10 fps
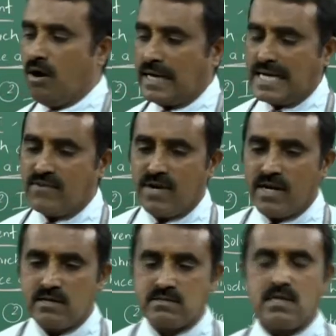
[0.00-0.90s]
already we
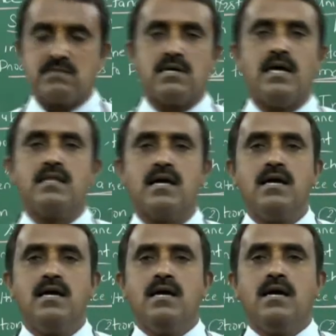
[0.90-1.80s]
have discussed in
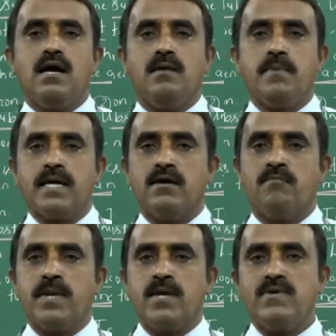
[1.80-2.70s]
the
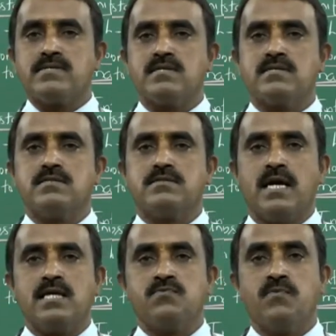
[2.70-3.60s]
previous sessions,
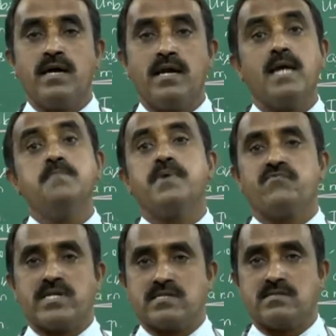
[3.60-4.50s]
that is where
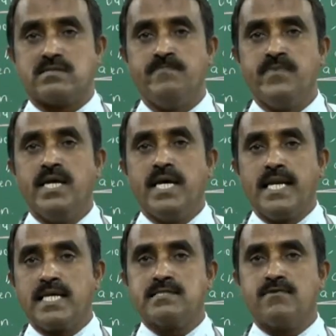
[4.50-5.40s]
imperfections.
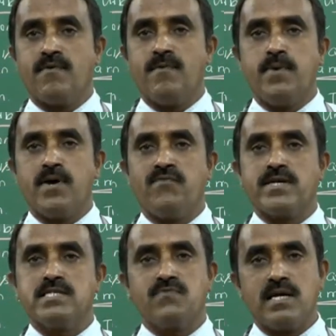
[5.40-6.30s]
In case of
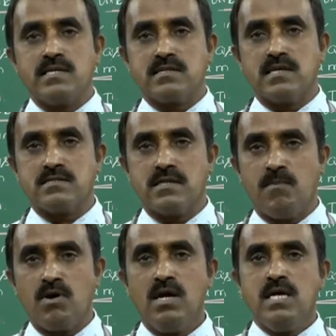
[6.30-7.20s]
imperfections, we have discussed
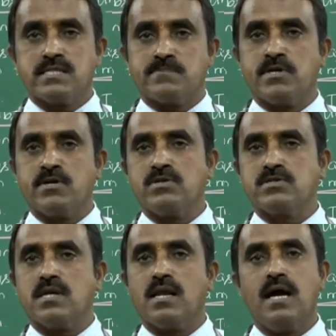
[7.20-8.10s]
about
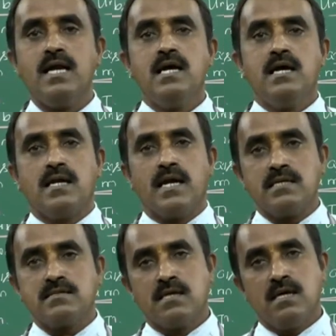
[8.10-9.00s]
substitutional and that
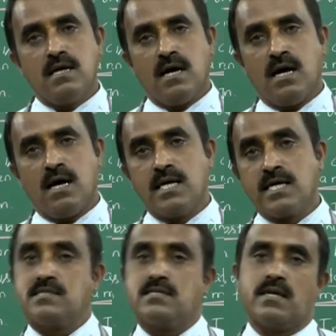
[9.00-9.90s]
is
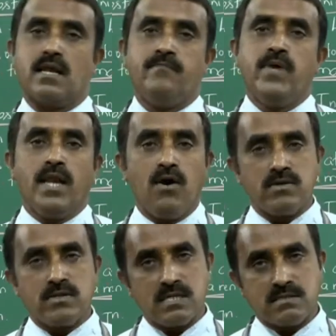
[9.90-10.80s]
interstitial.
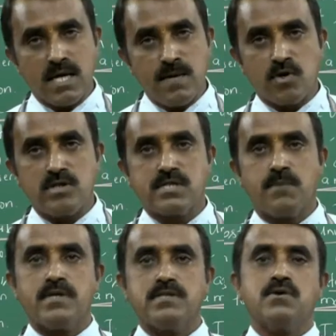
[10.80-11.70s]
Now the same
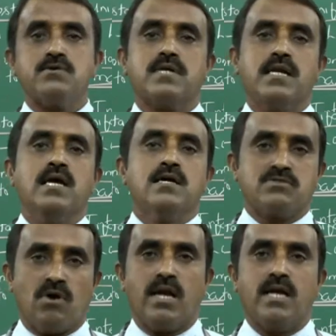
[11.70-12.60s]
concept is used in
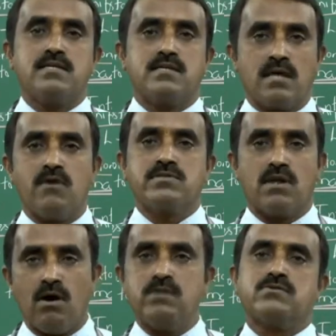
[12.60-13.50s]
solid solution
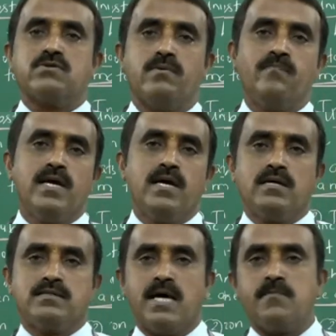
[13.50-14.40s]
also.
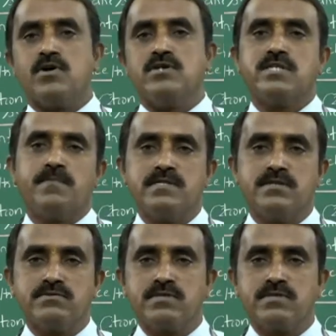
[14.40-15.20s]
Substitutional